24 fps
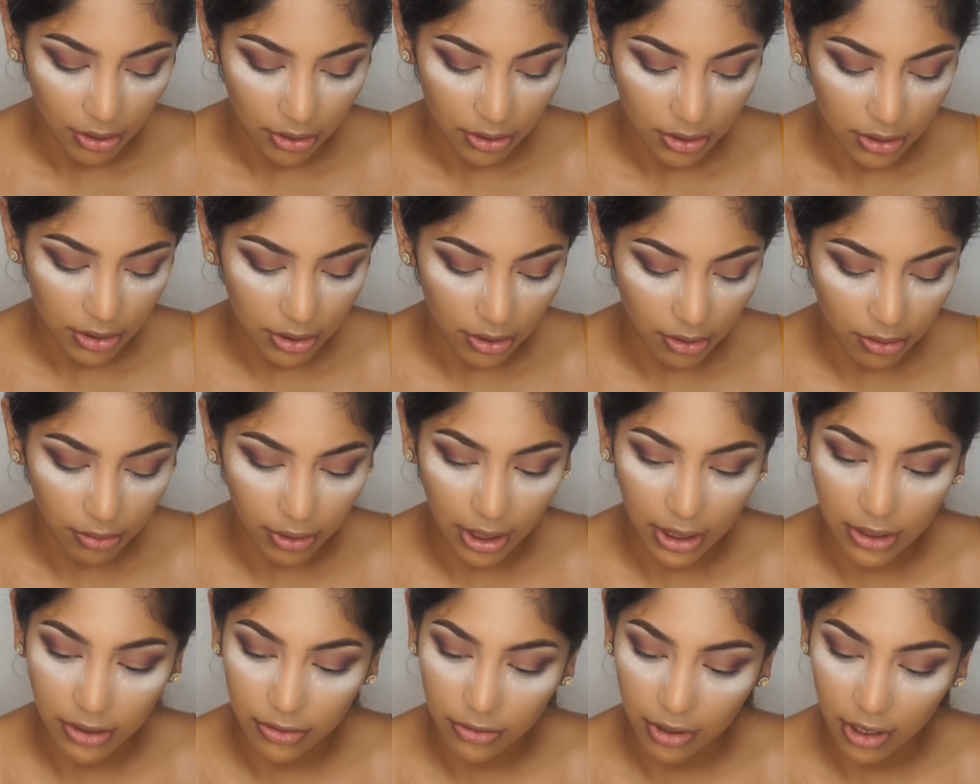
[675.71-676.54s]
So
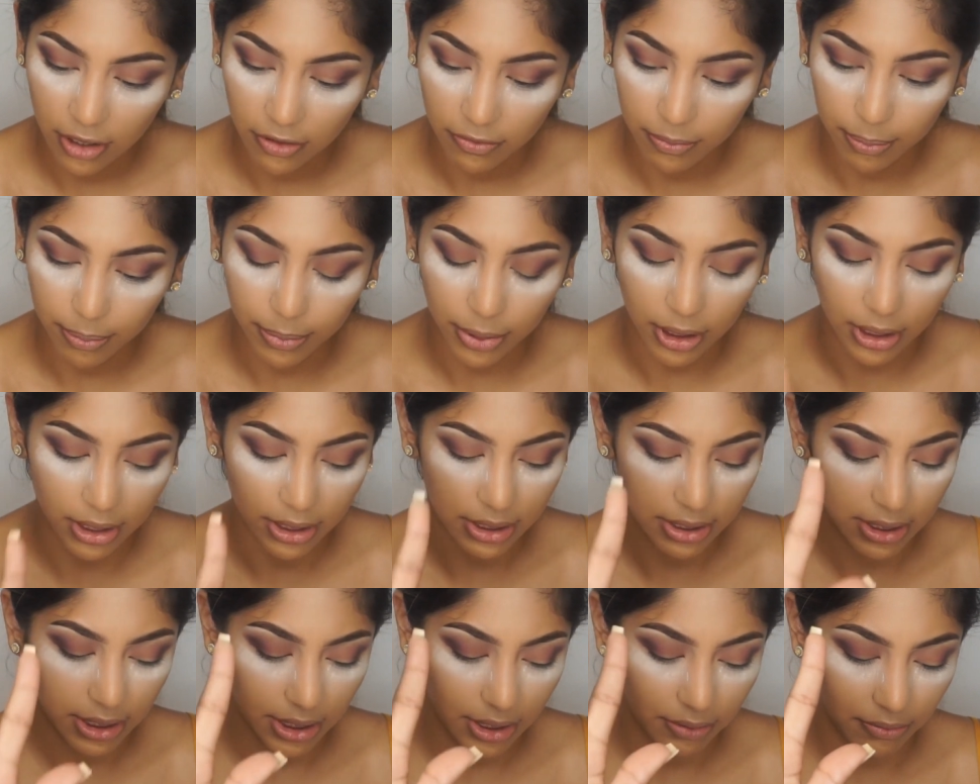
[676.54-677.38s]
I do have
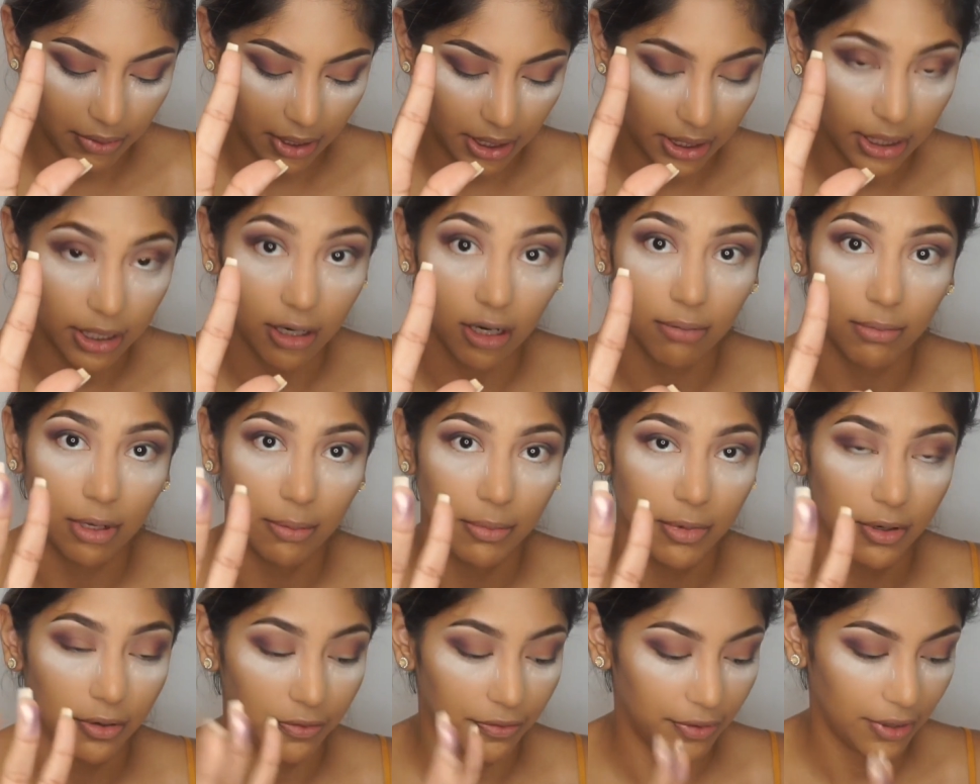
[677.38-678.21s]
Ballsy right here on my
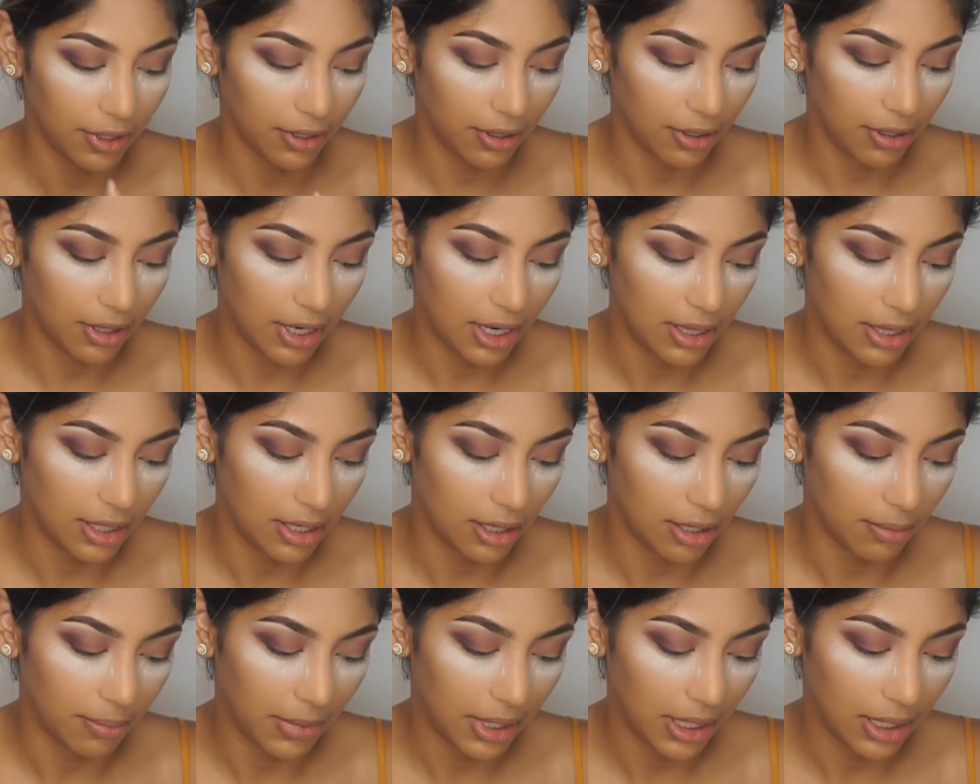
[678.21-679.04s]
middle finger, and
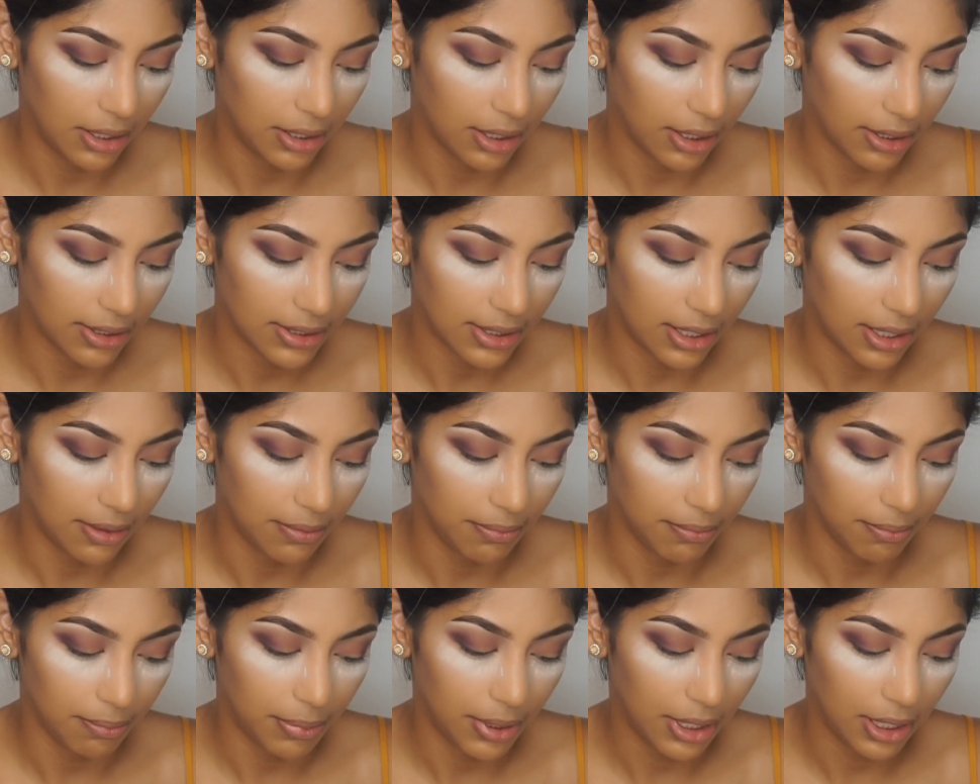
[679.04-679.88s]
then on my index
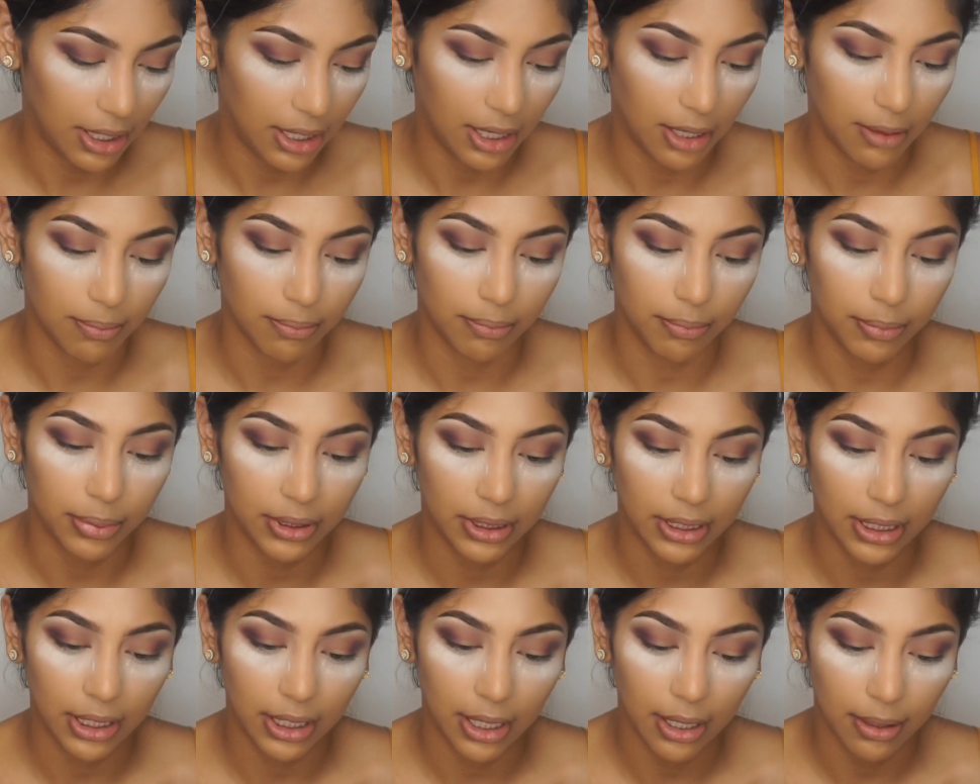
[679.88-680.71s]
I'm picking up
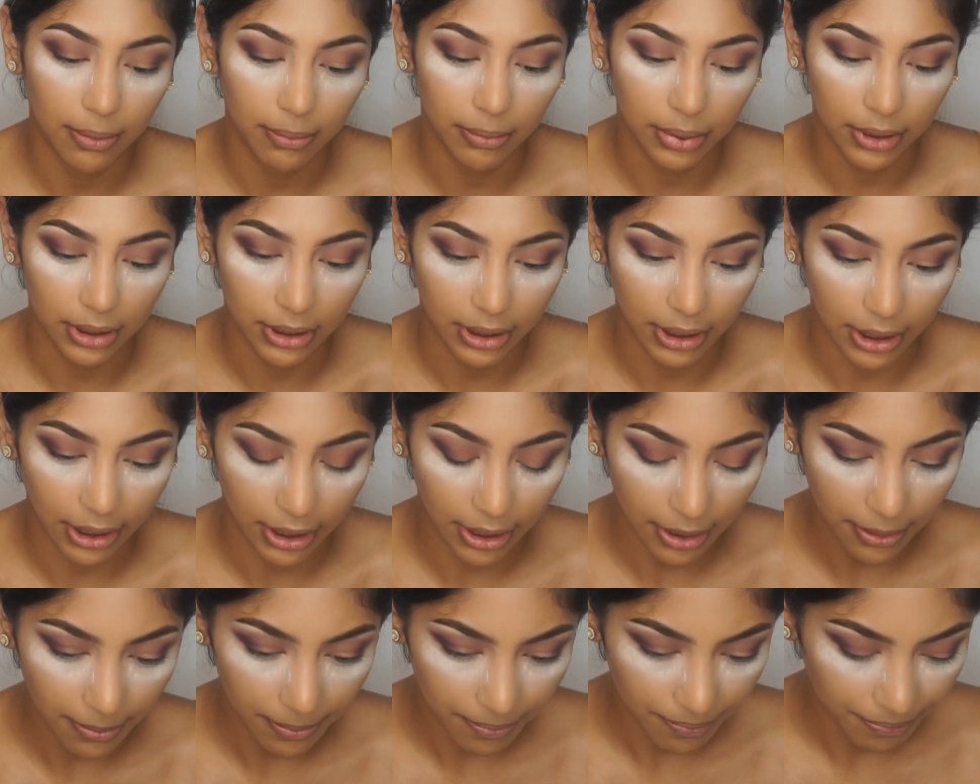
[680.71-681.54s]
Bling
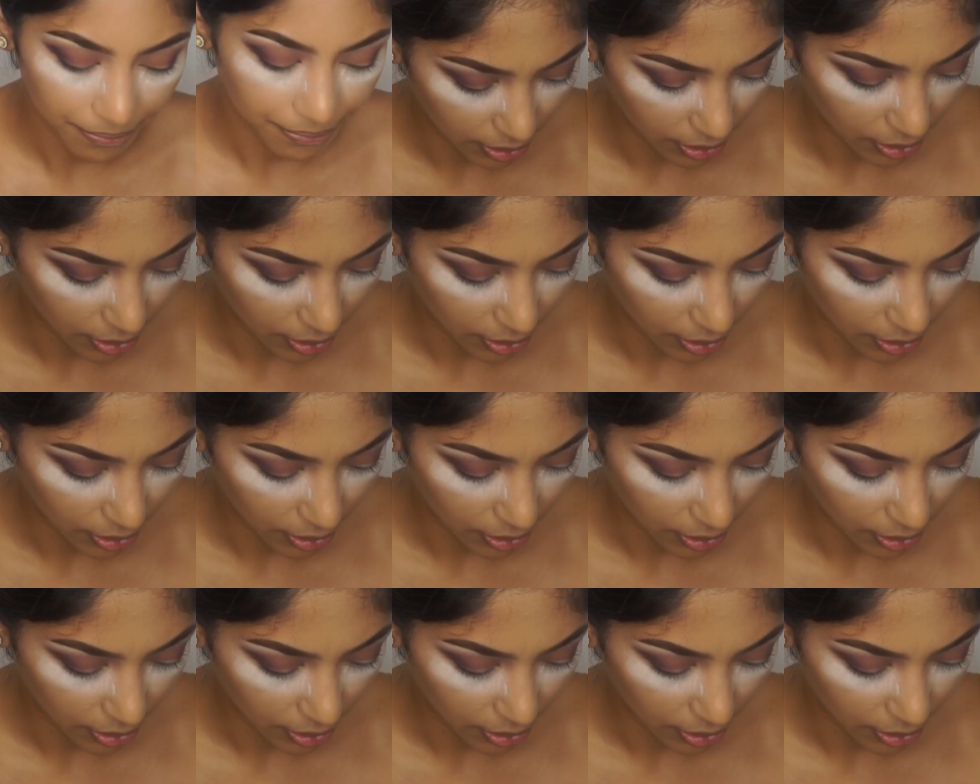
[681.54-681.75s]
Bling.